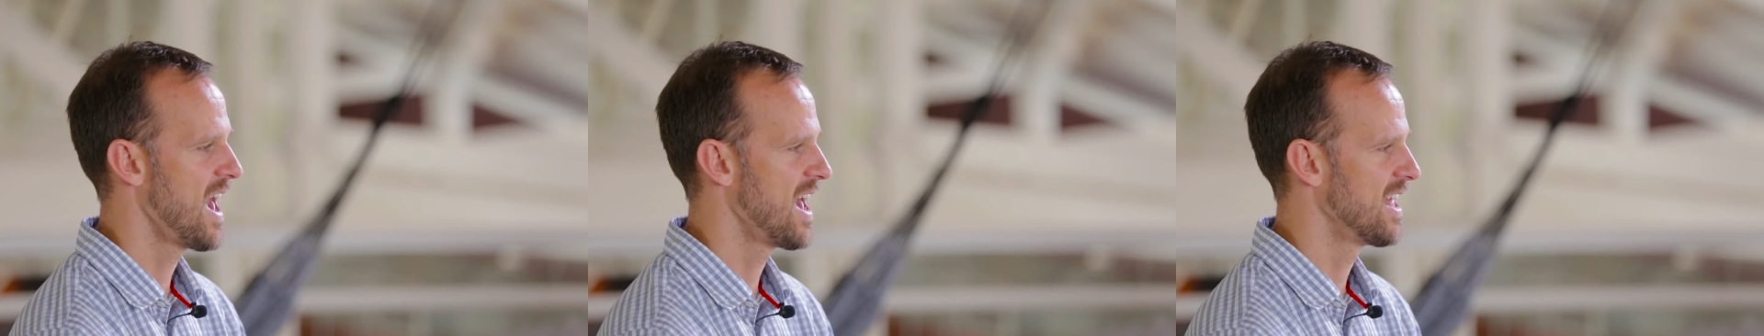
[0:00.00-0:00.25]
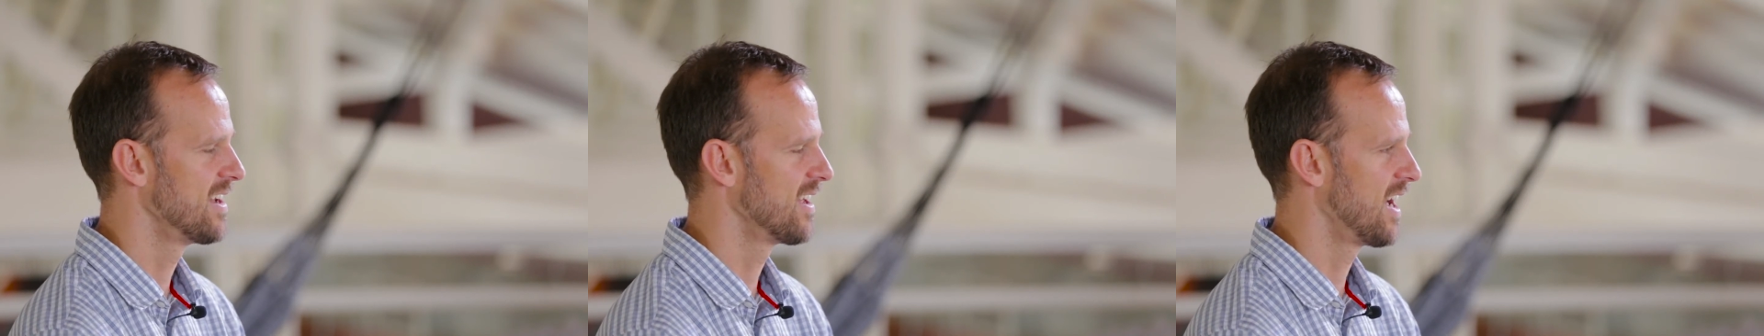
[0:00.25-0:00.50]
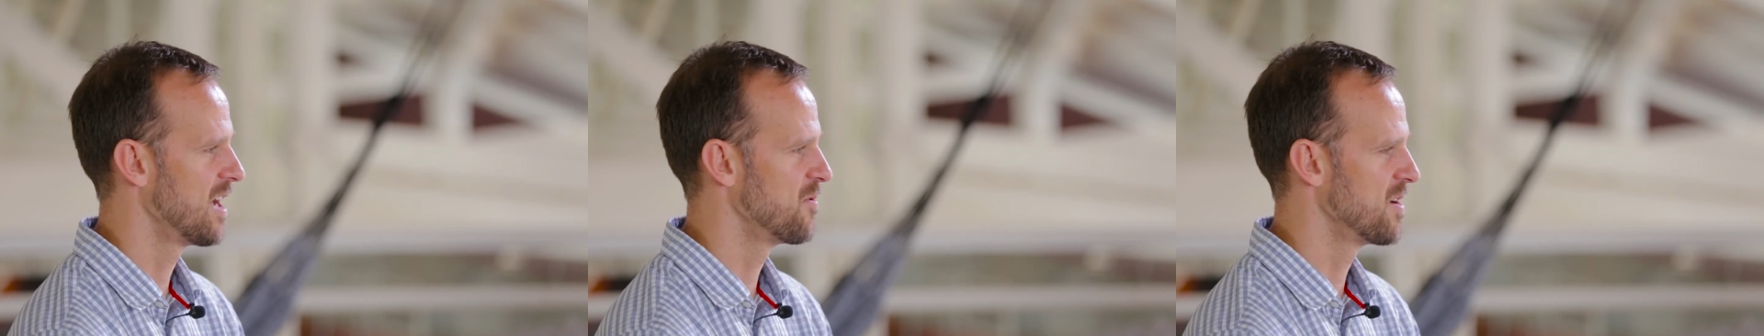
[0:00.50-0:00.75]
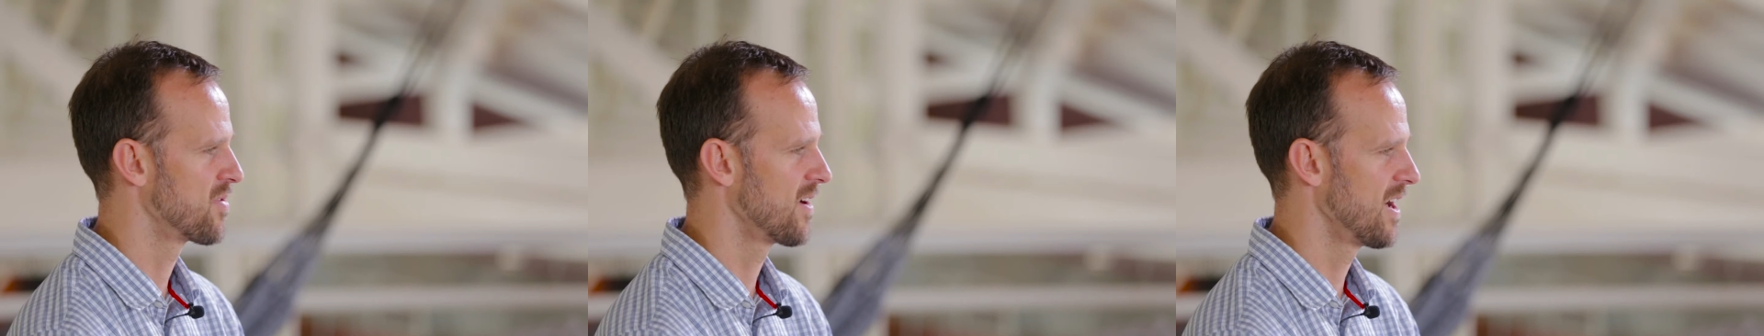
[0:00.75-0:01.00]
And I
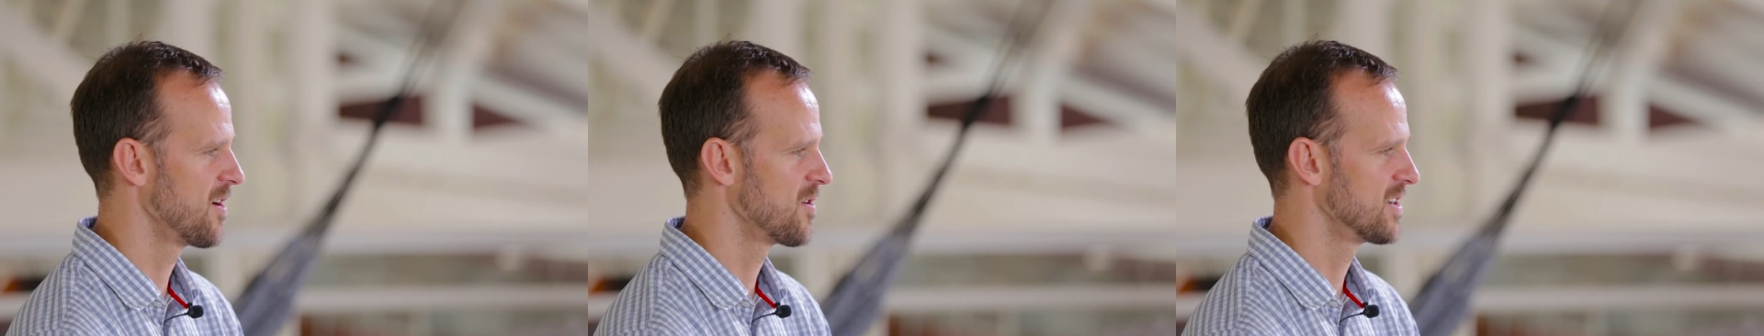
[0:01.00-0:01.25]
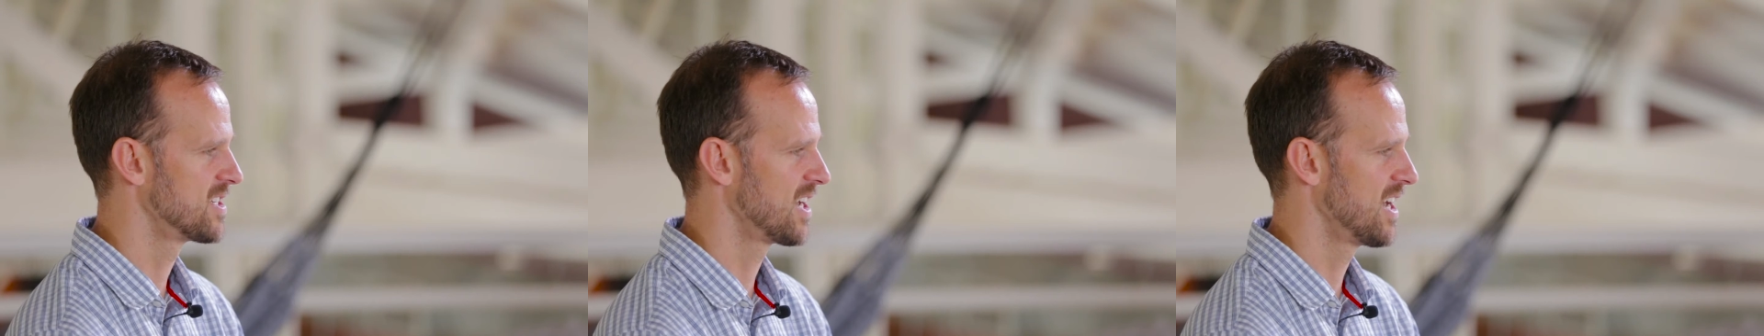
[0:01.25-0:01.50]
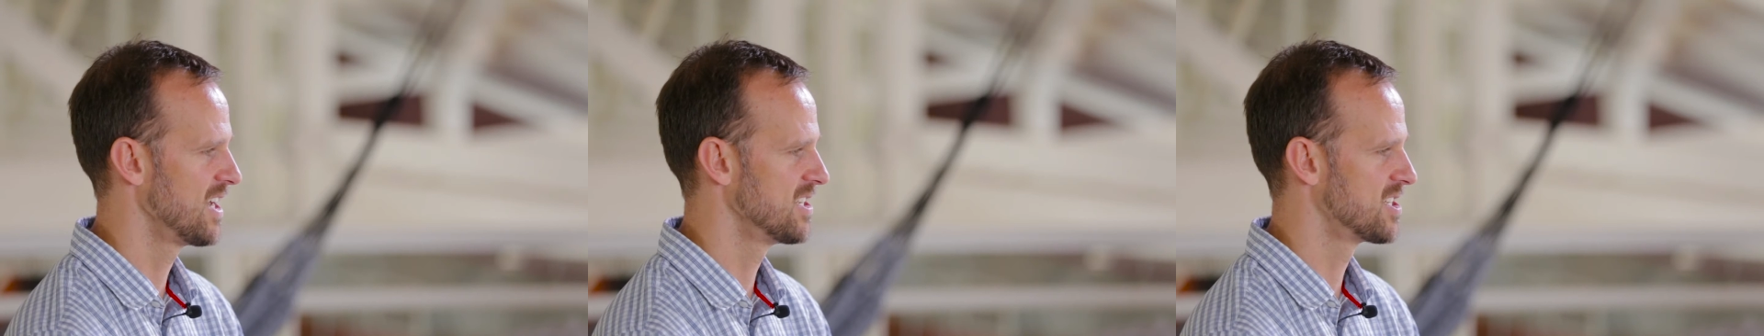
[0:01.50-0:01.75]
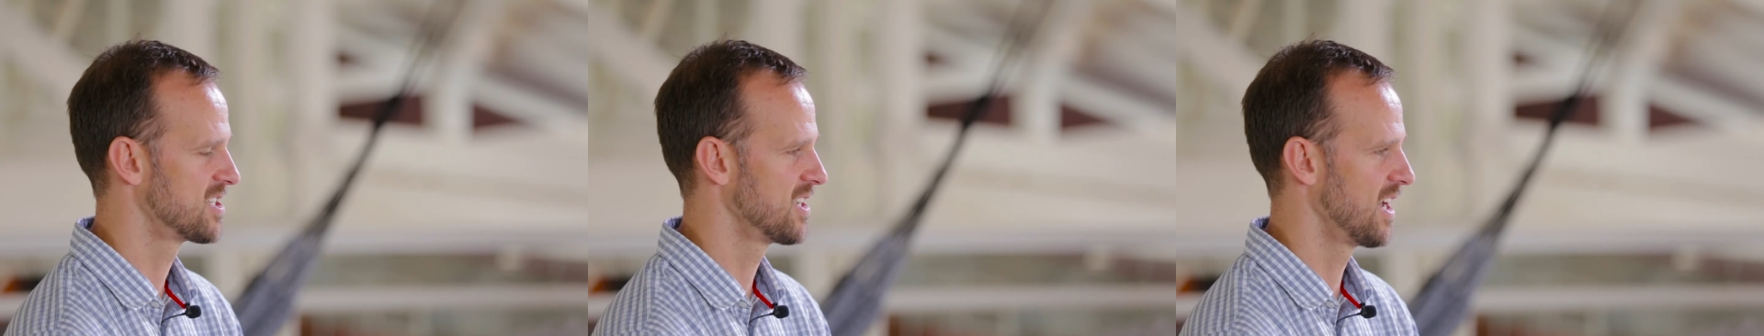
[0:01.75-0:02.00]
would
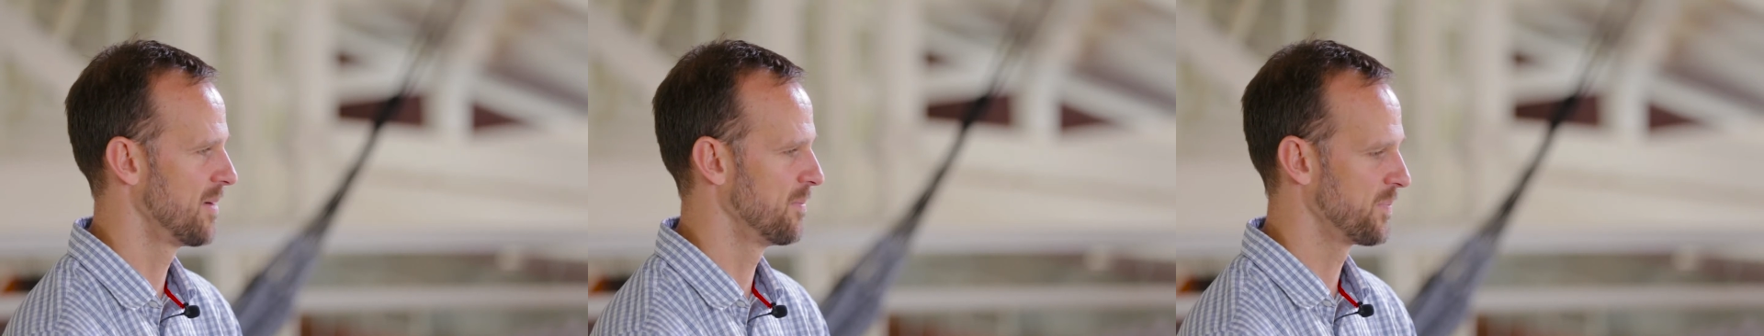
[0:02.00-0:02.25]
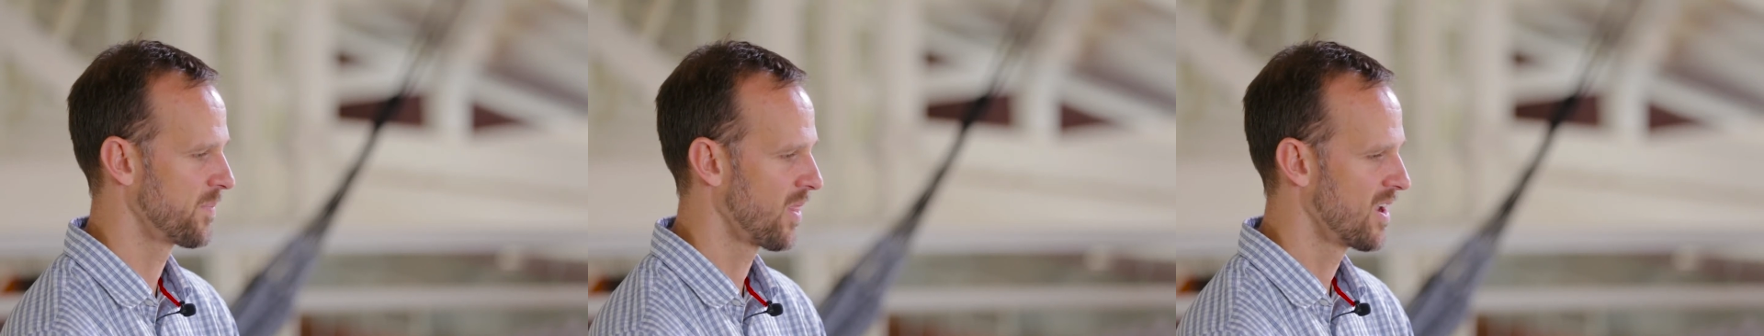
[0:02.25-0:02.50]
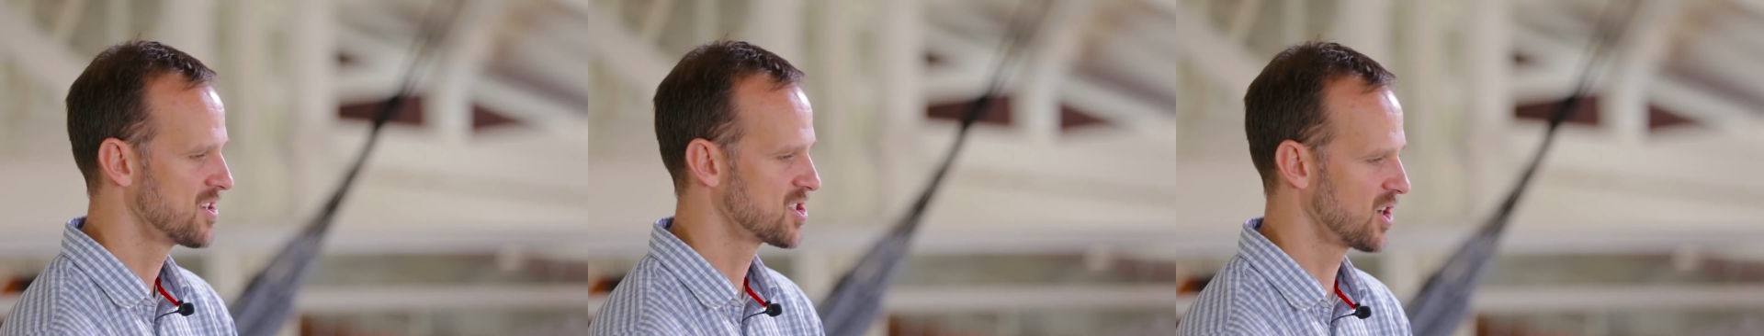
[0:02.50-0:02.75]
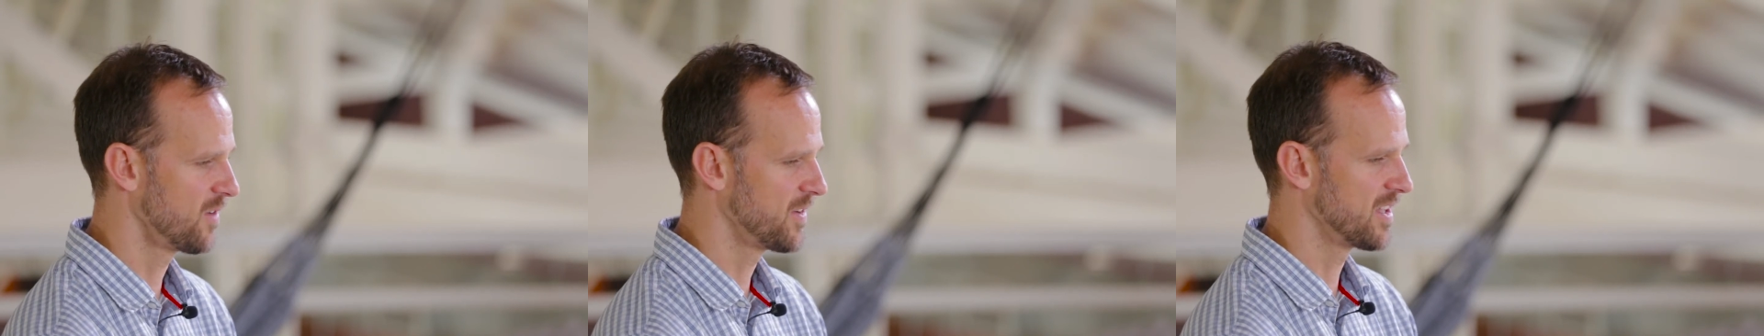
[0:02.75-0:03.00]
prioritize
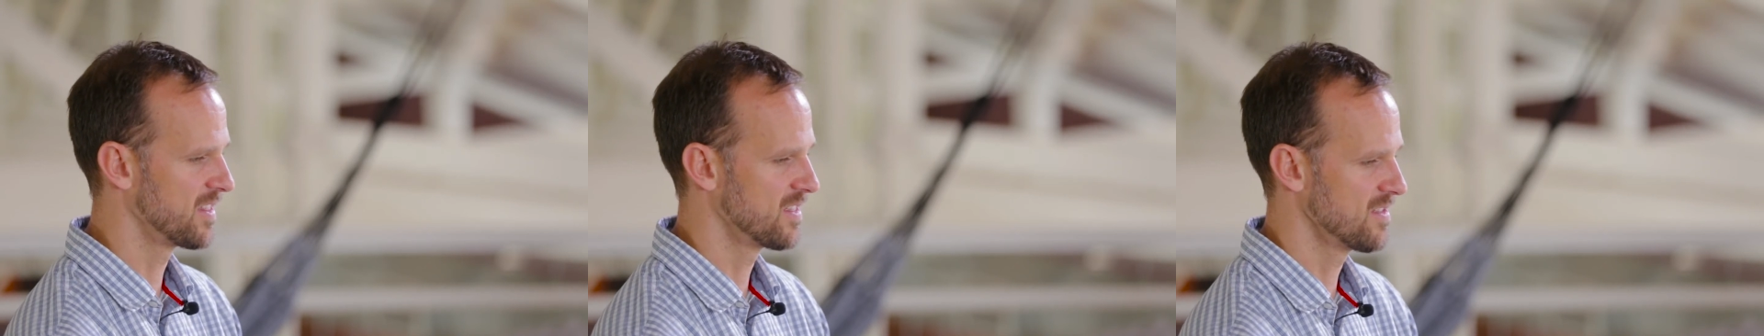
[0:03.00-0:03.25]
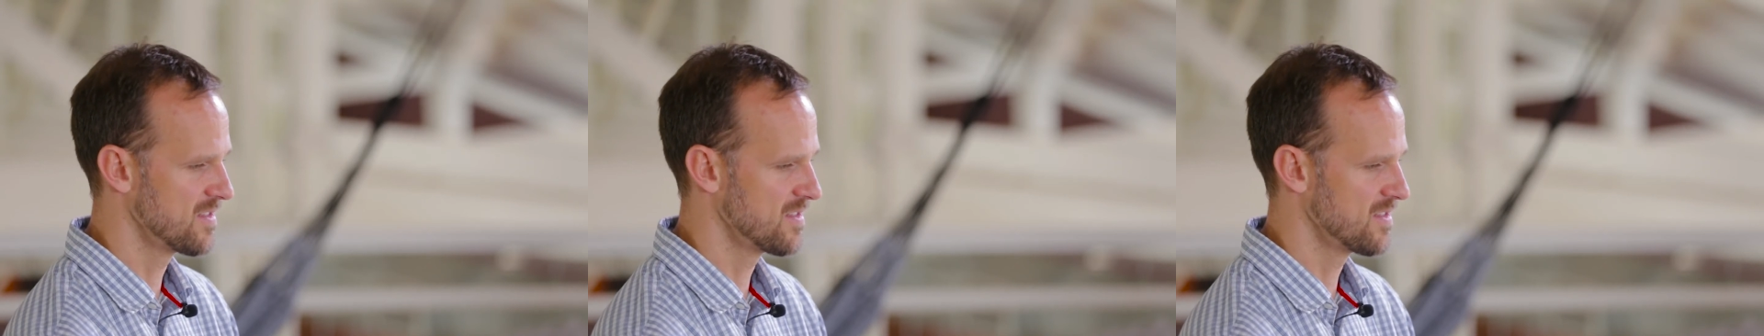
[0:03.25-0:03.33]
solving